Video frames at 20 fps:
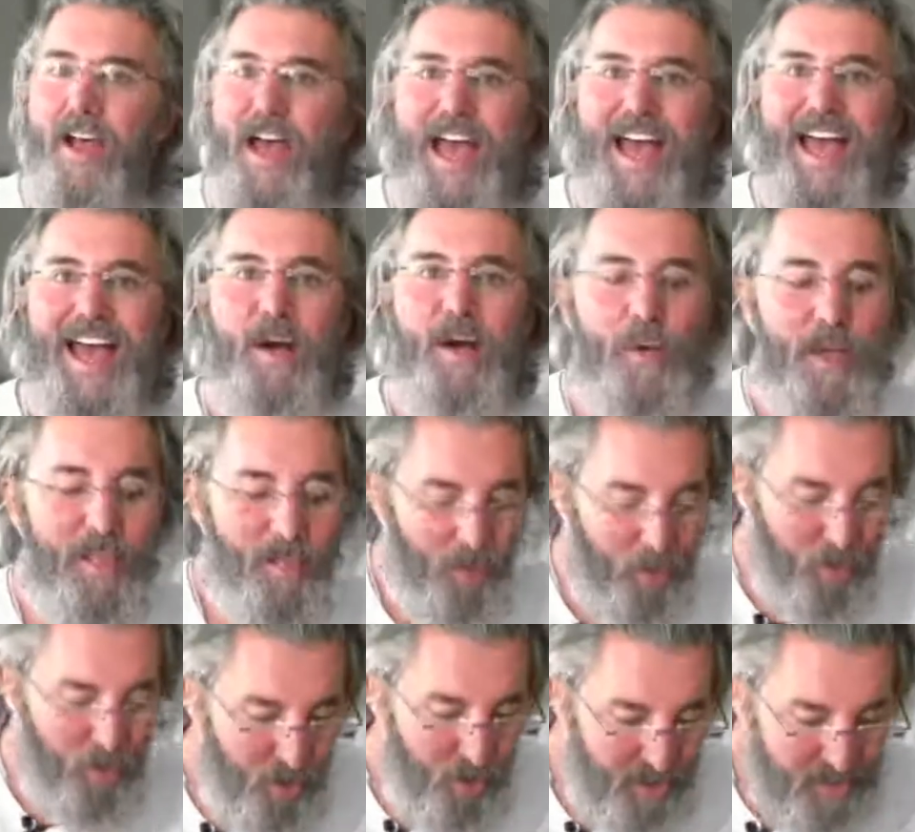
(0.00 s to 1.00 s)
how it
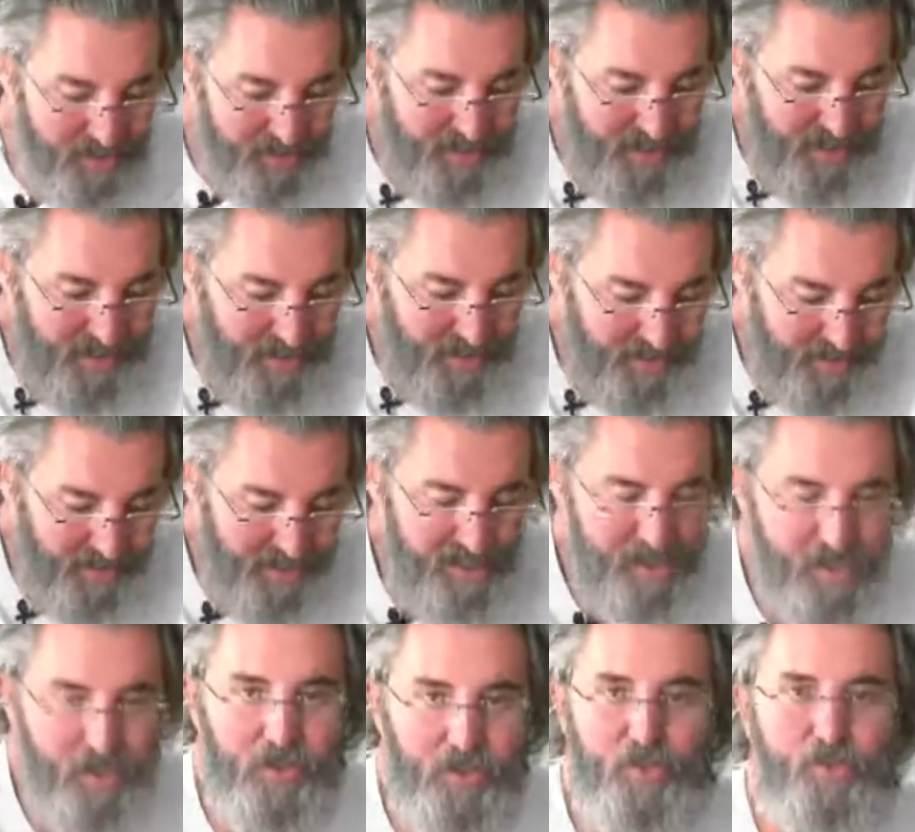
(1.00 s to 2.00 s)
looks in the
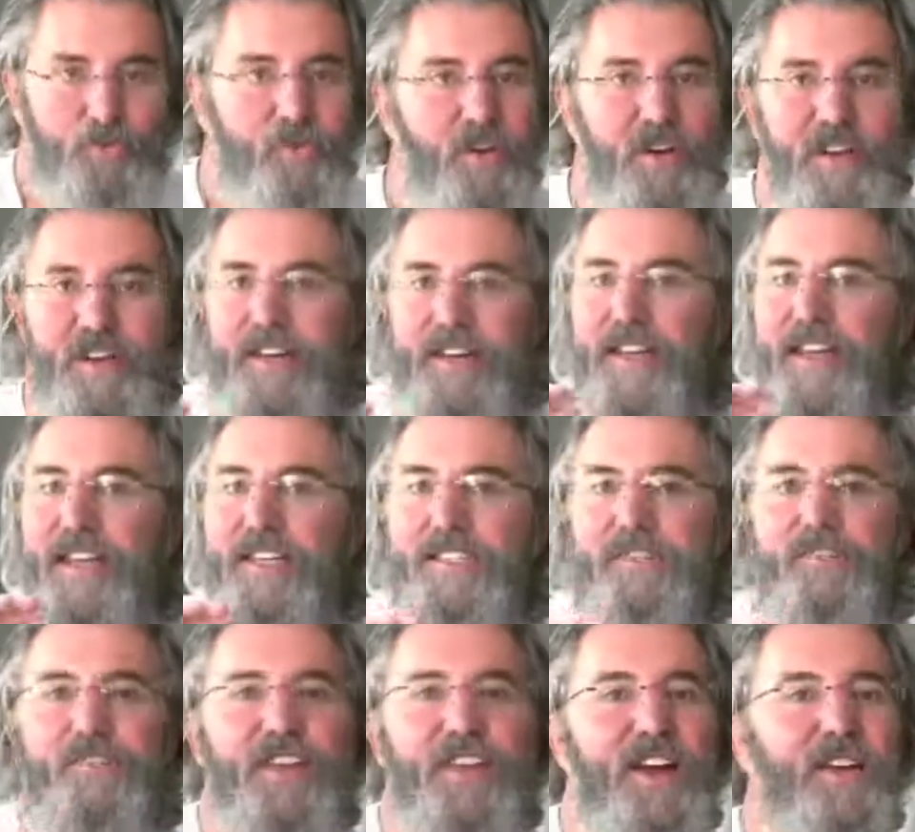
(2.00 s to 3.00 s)
initial drawing is
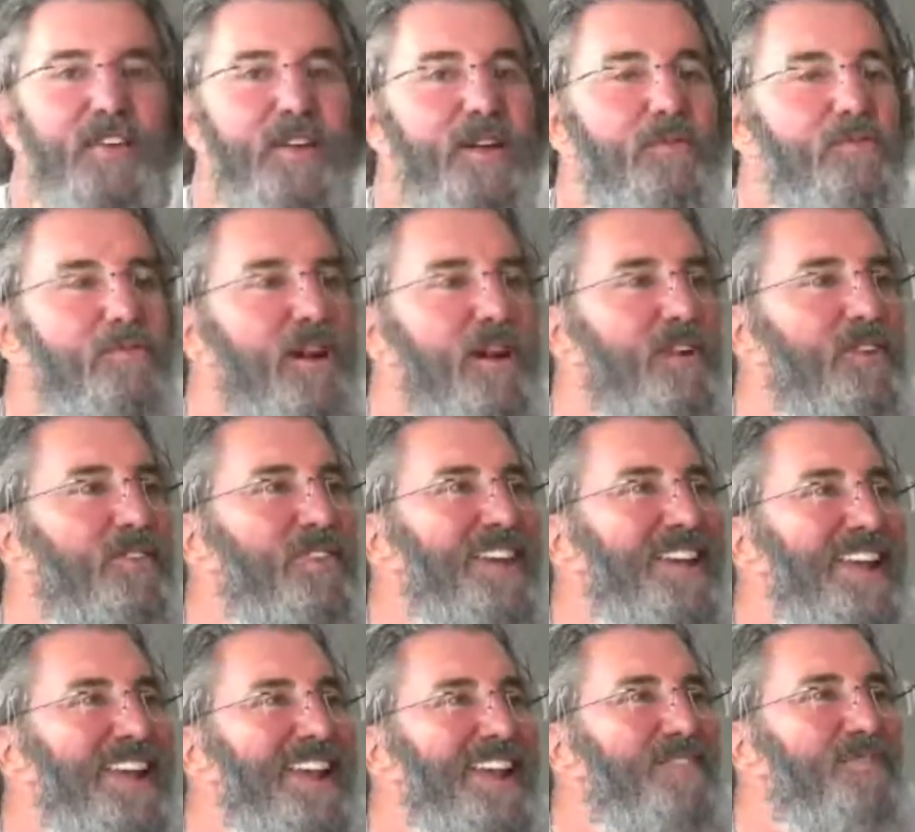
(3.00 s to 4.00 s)
very
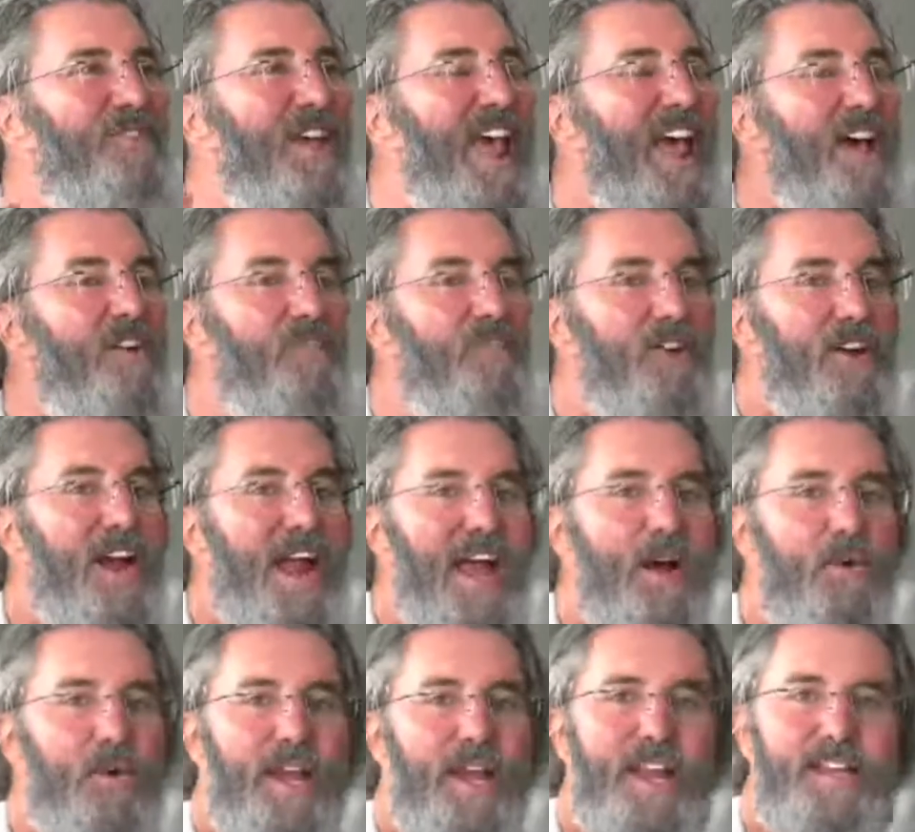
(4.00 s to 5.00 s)
rarely, if ever,
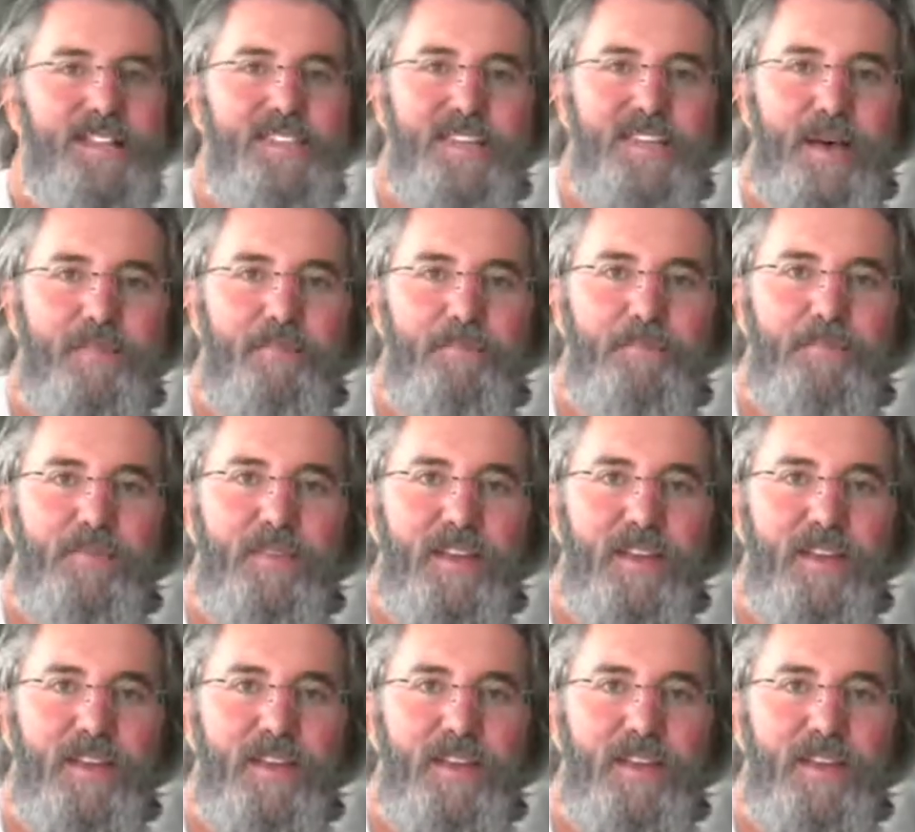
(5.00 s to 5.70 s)
how it ends up.